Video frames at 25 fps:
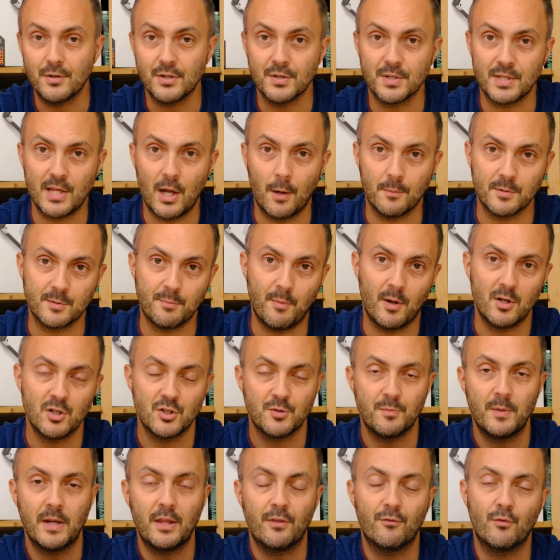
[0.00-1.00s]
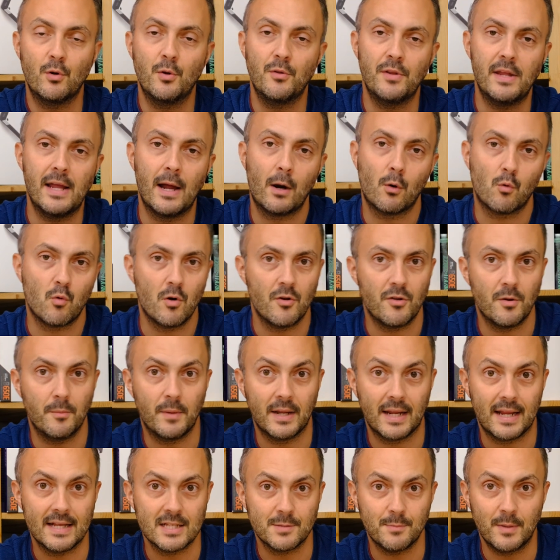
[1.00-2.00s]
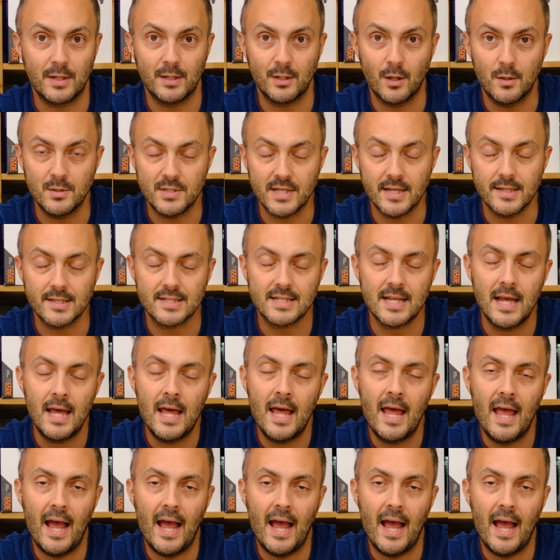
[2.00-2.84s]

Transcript: just helps punch me through the algorithm and gets me noticed.